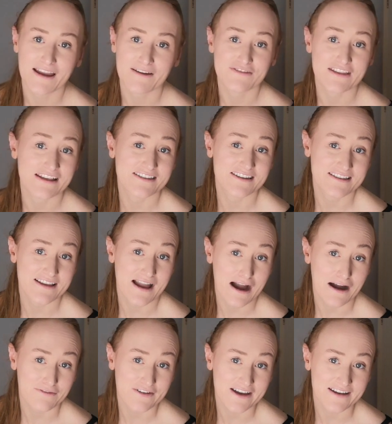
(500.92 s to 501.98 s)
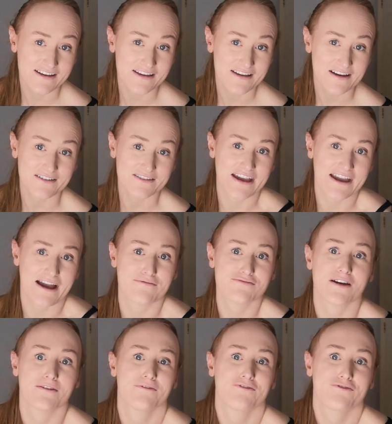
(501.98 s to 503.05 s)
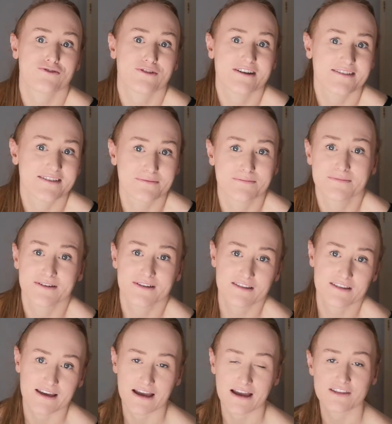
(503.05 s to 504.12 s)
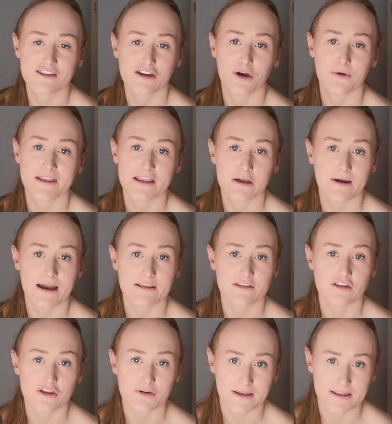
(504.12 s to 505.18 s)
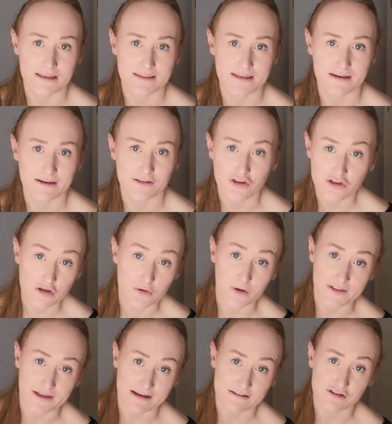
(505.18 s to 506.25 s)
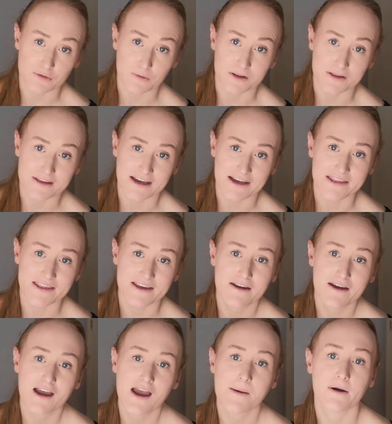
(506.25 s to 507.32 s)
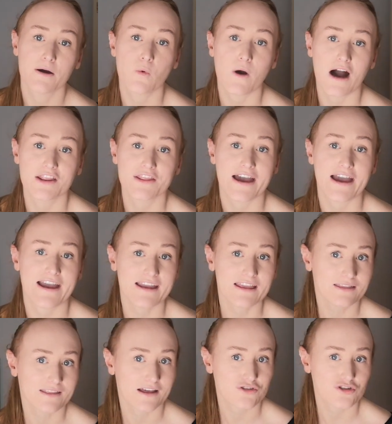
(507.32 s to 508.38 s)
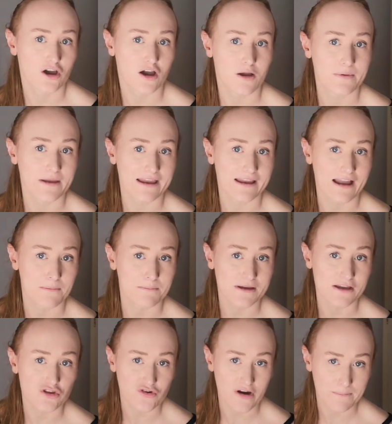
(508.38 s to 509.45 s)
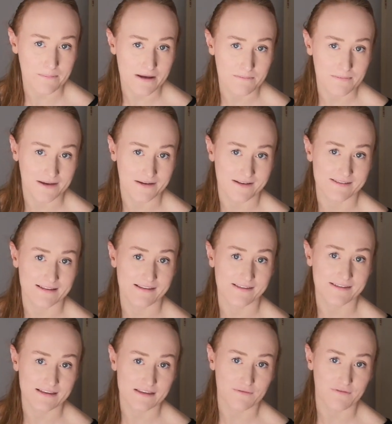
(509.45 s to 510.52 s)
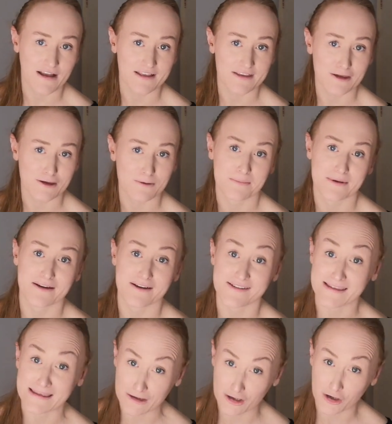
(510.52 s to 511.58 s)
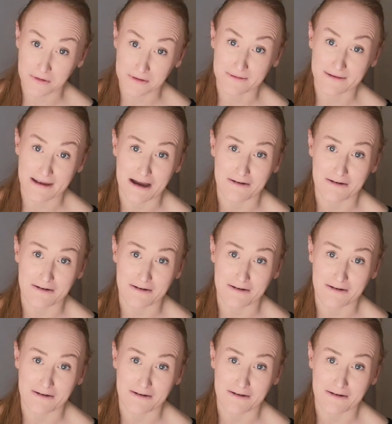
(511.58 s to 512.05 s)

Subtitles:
If they didn't have it, they have that freedom to go anywhere, to do anything, and to do what they actually wanted. But while they're in that job, it can be trapping because they see the value because they currently